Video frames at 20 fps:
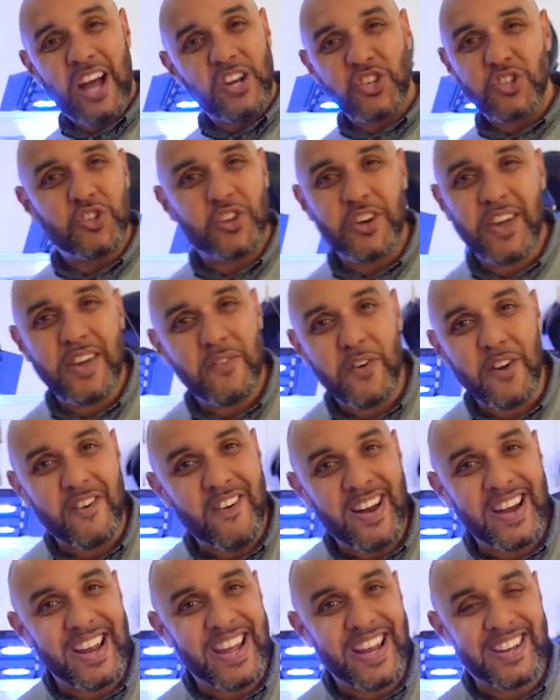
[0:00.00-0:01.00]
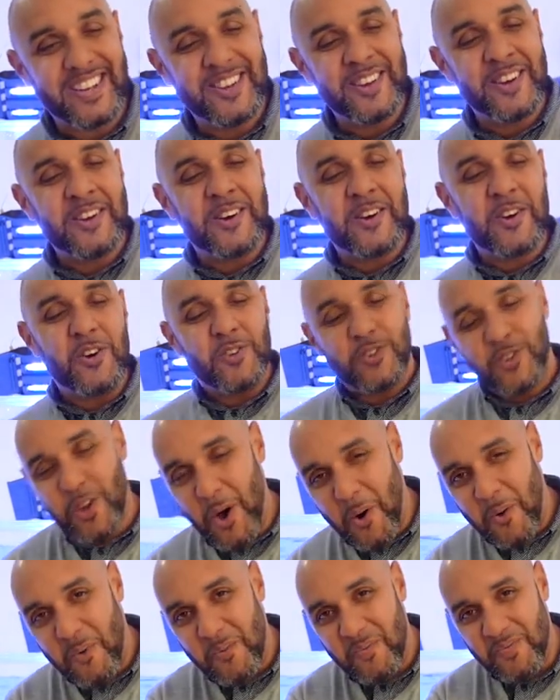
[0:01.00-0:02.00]
I just took it for granted.
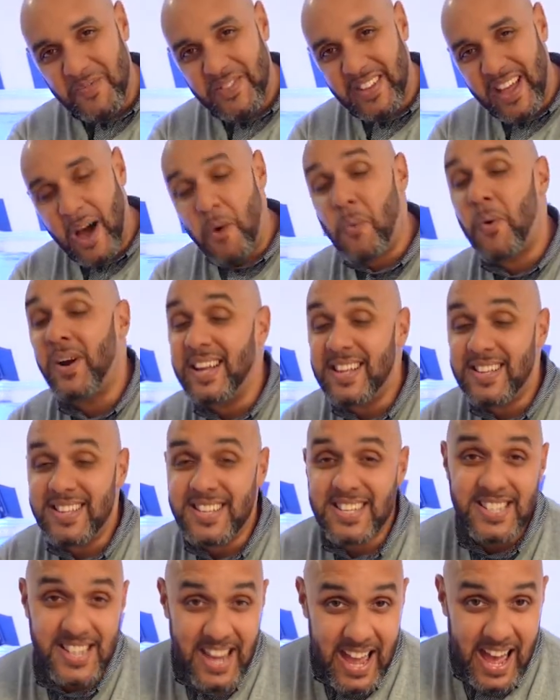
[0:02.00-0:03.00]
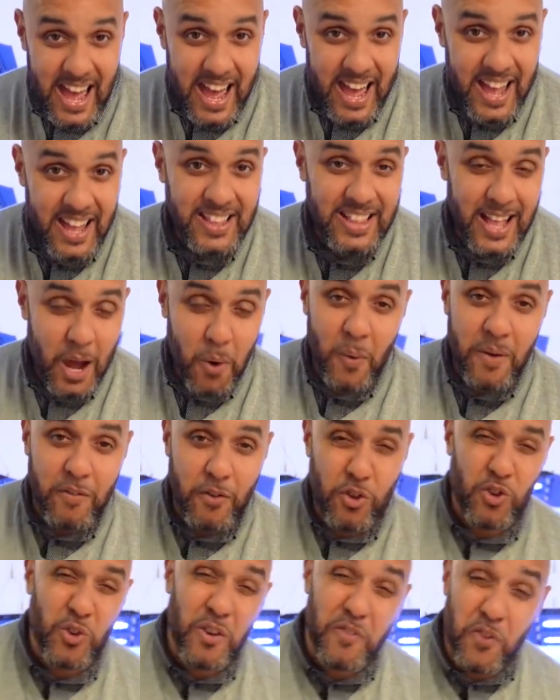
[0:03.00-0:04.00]
So I wanted to share that
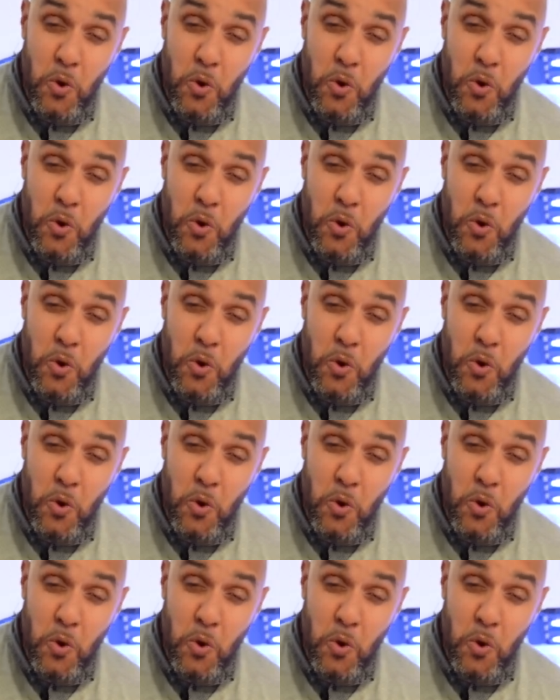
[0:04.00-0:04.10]
with you. So